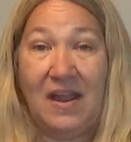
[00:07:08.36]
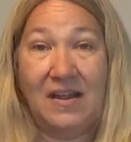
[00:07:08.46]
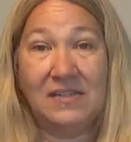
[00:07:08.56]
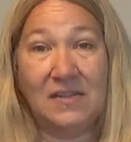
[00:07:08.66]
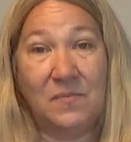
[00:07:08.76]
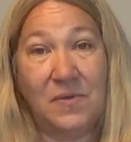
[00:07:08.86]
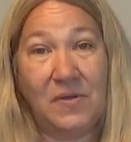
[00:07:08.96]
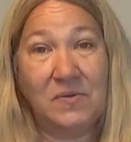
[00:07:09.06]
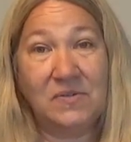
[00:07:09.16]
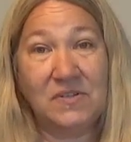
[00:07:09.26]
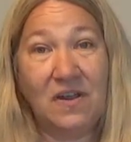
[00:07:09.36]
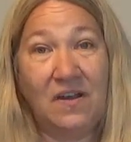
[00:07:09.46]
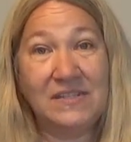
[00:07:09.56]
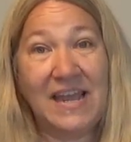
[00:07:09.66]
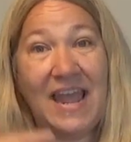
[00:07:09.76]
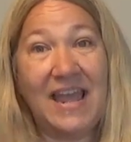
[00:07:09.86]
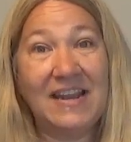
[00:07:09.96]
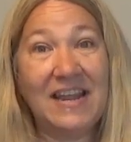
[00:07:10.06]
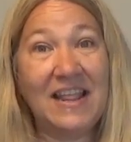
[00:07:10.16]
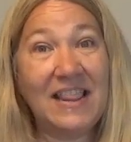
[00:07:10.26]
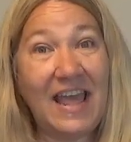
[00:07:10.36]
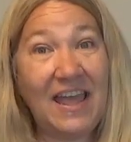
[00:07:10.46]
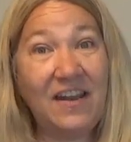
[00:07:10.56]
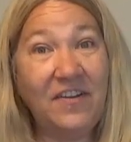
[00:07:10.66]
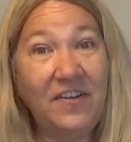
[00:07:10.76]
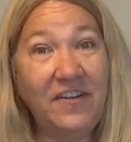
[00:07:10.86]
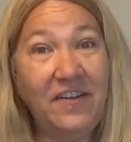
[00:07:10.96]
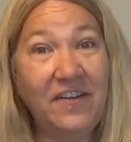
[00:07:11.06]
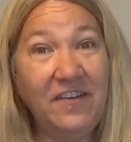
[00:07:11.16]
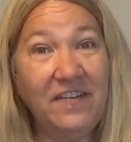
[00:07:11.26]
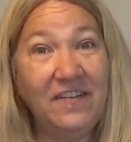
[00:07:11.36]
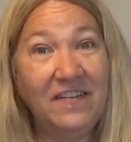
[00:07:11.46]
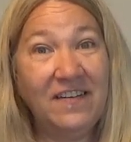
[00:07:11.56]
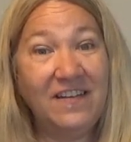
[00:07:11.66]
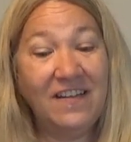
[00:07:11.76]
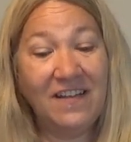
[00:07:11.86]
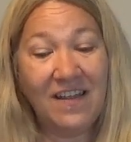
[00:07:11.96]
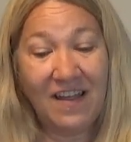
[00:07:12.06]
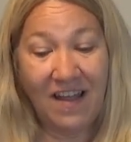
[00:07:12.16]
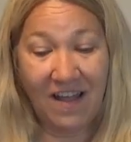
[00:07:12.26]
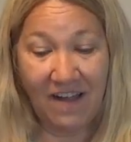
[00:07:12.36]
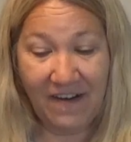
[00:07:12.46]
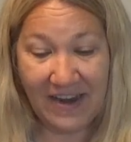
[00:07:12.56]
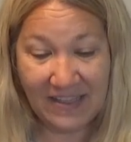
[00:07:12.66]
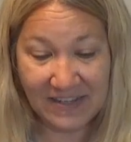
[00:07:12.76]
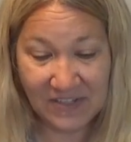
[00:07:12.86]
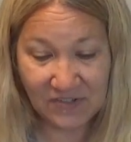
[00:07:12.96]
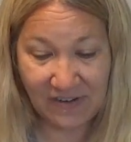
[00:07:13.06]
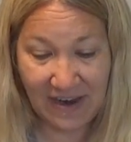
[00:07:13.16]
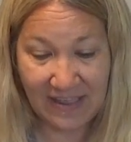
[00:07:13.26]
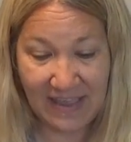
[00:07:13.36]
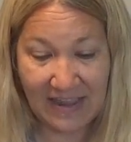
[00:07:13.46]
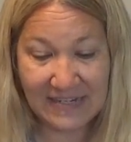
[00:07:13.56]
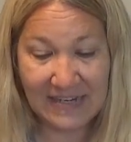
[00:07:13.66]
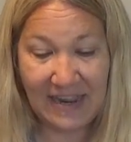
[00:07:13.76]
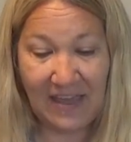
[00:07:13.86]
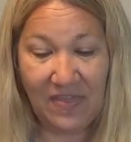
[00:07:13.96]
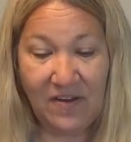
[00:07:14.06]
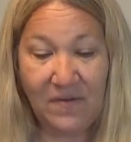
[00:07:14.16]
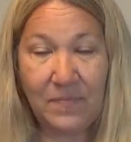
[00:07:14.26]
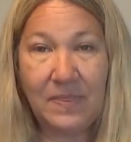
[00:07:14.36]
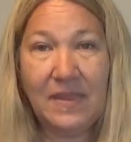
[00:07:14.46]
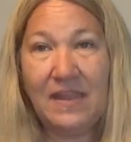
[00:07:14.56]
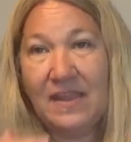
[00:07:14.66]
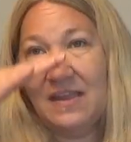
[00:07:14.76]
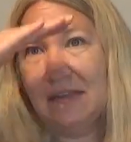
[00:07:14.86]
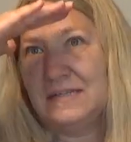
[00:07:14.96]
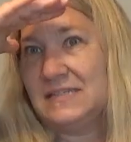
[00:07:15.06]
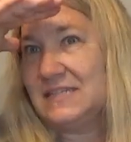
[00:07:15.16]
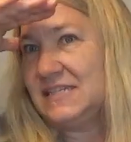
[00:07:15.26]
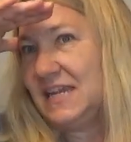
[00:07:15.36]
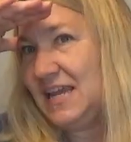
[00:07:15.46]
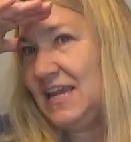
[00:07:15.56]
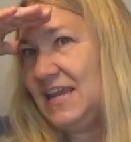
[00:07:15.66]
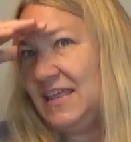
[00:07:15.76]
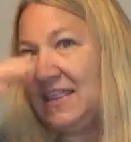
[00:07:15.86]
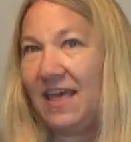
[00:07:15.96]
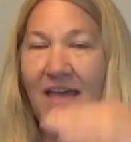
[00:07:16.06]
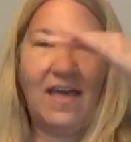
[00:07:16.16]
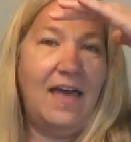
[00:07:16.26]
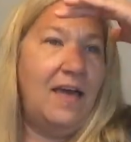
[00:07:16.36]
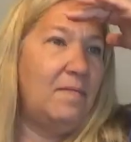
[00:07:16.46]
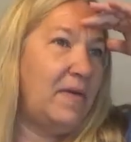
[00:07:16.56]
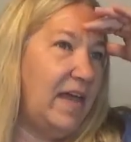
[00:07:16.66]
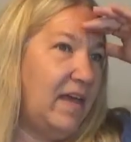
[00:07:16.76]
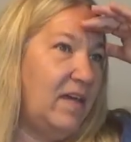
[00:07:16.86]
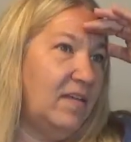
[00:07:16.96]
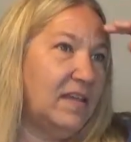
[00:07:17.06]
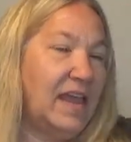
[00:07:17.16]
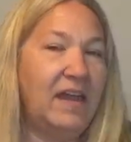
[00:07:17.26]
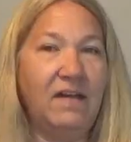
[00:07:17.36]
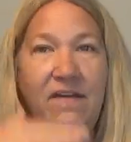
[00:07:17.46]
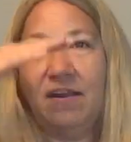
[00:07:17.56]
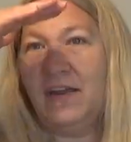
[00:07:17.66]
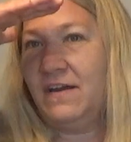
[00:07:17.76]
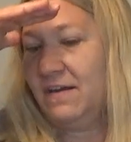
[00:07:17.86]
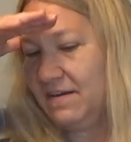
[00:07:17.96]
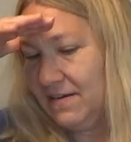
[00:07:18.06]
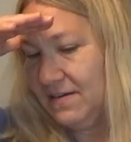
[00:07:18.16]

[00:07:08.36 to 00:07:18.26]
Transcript: Some postcards and a letter. All right, let's try that together. See the mail carrier